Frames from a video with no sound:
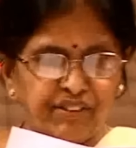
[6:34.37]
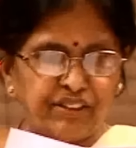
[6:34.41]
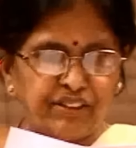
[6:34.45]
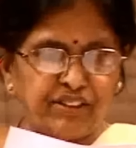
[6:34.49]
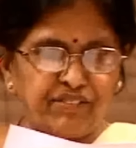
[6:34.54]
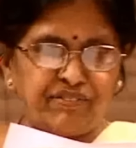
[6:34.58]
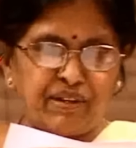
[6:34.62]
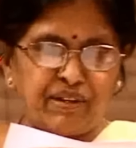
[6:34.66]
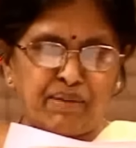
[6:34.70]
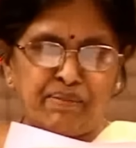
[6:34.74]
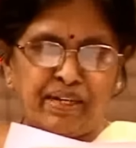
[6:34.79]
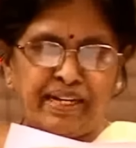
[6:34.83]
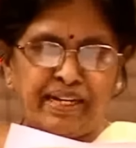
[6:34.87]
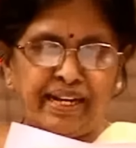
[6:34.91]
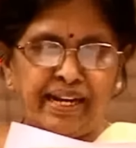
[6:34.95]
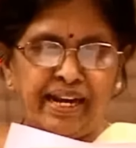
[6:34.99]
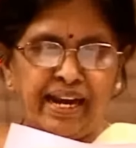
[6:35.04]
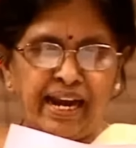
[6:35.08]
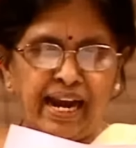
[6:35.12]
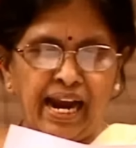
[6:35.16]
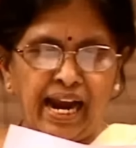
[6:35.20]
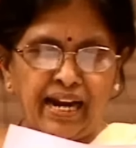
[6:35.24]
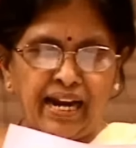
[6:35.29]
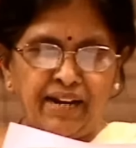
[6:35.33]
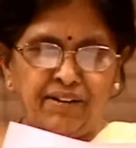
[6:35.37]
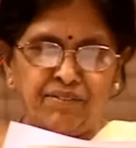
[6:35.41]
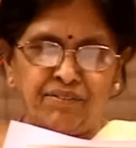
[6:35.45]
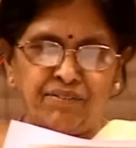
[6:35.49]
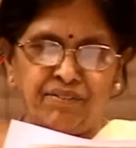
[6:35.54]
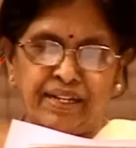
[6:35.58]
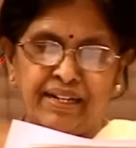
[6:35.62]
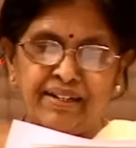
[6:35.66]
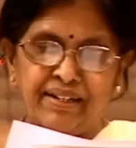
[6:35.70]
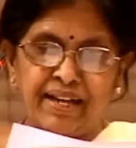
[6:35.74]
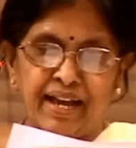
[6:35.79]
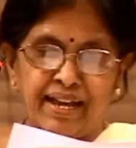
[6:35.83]
the family, and
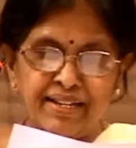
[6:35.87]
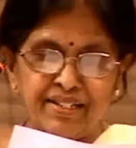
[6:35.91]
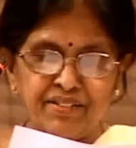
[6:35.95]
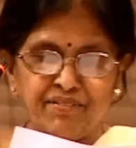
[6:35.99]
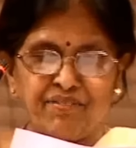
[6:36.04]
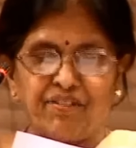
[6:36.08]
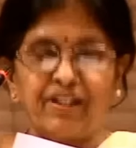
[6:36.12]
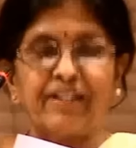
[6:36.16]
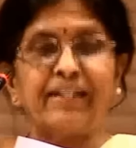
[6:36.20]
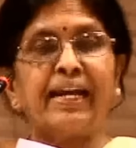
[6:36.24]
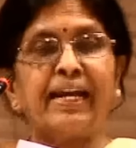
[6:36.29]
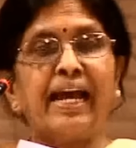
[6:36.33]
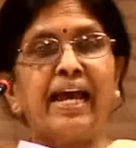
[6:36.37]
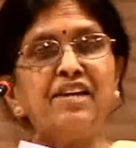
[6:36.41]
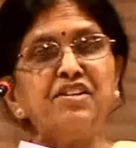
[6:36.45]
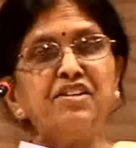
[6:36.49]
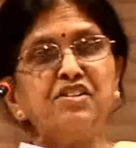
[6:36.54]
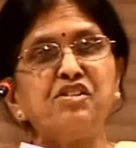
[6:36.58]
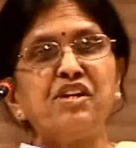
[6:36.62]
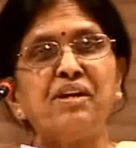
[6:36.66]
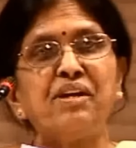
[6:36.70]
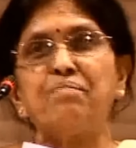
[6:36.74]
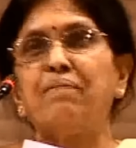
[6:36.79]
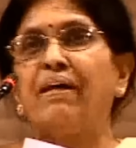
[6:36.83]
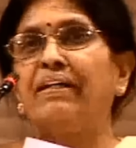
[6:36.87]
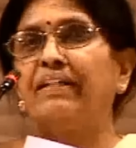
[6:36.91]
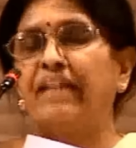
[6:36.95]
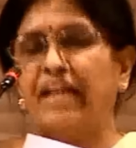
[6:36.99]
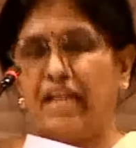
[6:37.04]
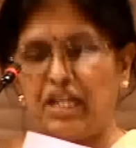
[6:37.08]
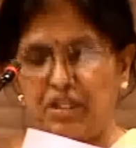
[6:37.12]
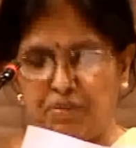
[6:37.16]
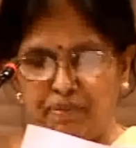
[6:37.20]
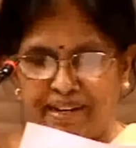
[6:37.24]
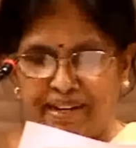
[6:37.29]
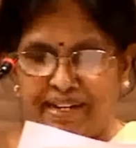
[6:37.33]
when asked for ashtray by the
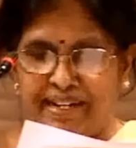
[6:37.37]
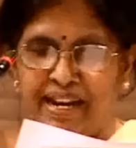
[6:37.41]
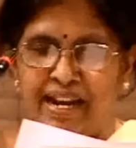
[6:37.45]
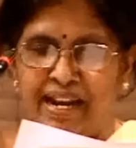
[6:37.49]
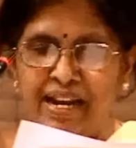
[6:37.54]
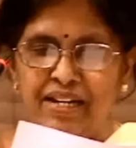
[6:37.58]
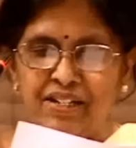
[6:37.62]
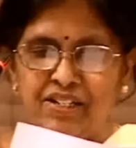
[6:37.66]
husband,